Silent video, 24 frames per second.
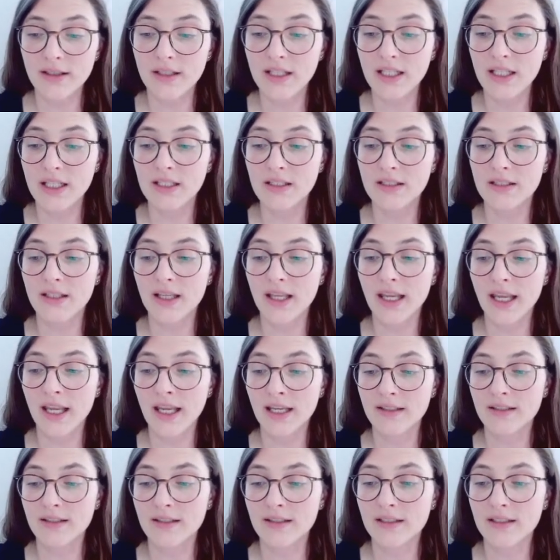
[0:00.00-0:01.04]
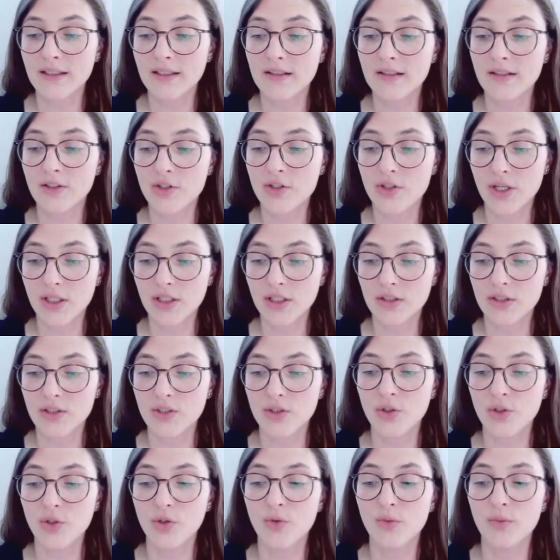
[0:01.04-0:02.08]
these accesses
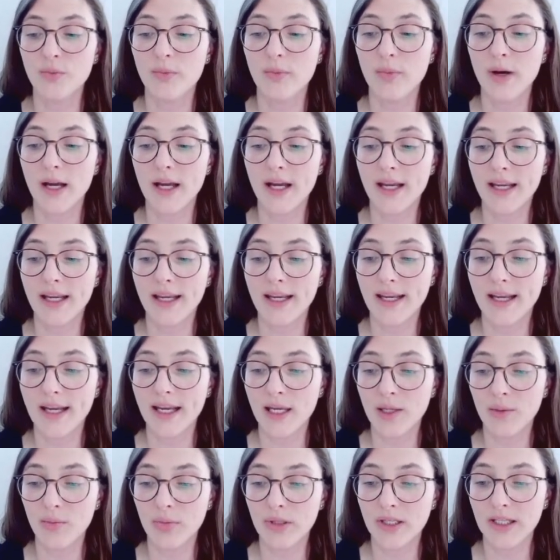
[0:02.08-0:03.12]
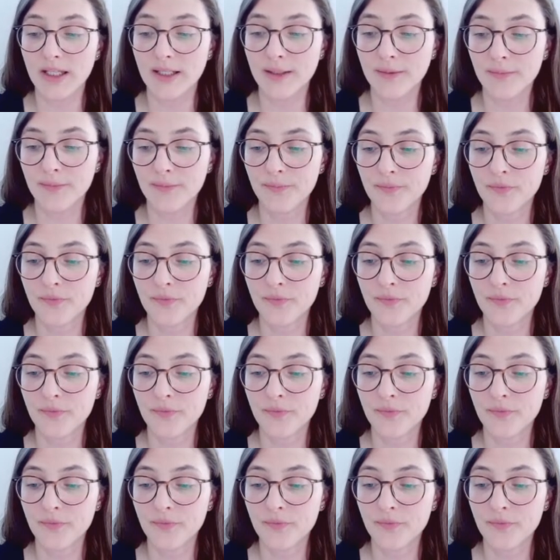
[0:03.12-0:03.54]
just to my IP.